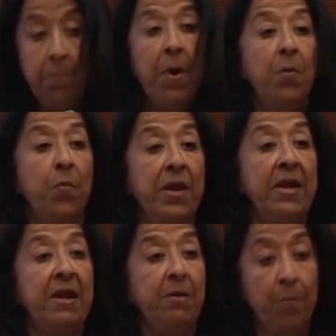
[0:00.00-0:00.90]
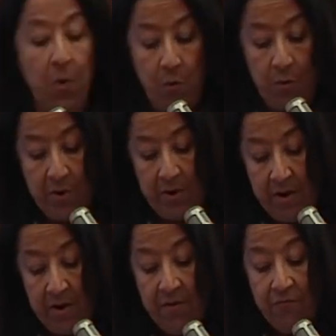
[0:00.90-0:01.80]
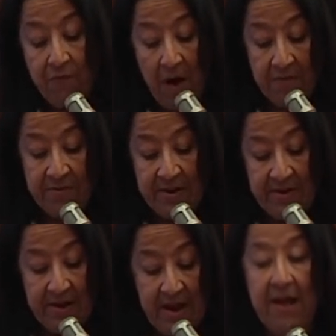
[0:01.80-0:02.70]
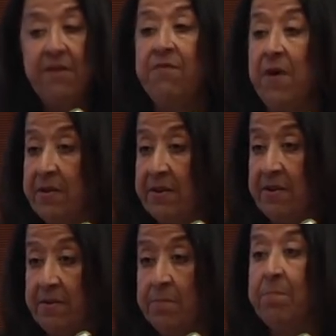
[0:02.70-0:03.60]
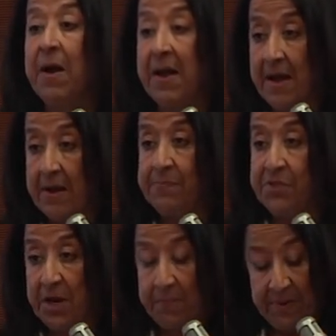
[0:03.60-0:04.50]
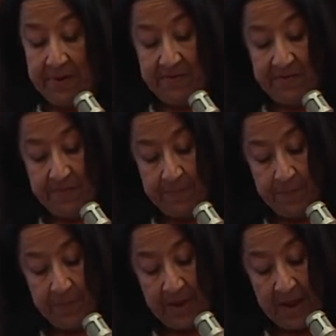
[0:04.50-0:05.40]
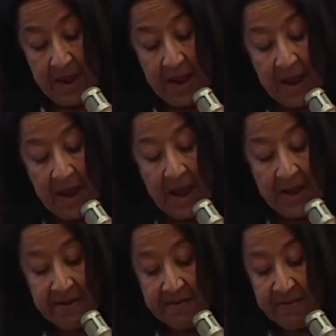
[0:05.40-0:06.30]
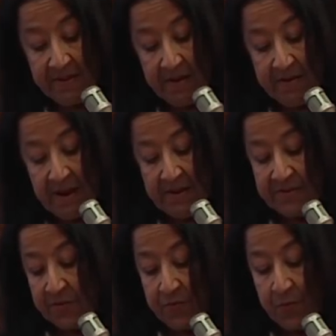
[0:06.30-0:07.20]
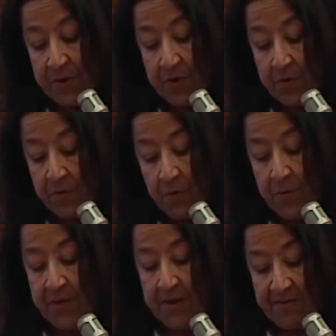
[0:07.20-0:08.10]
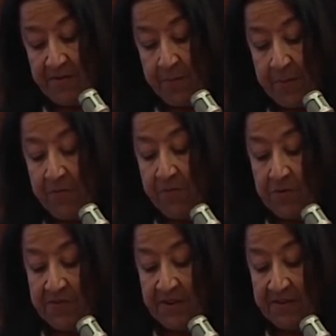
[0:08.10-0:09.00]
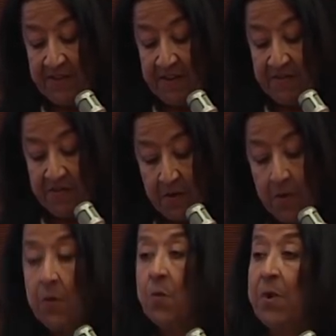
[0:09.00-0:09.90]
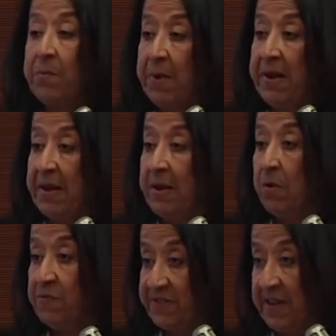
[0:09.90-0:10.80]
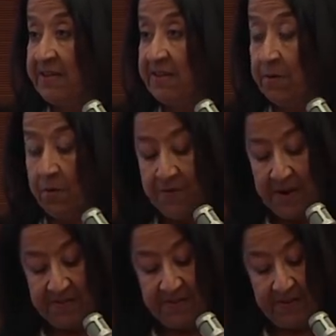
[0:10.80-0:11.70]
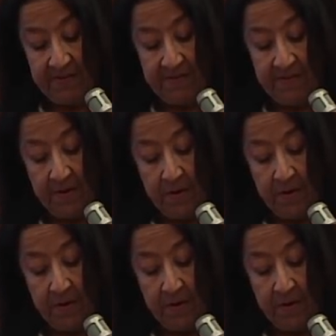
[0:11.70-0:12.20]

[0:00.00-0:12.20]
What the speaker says: but we need more, founded and funded by Arab champions. And it's not as if we don't know the recipe for success when building a center of excellence.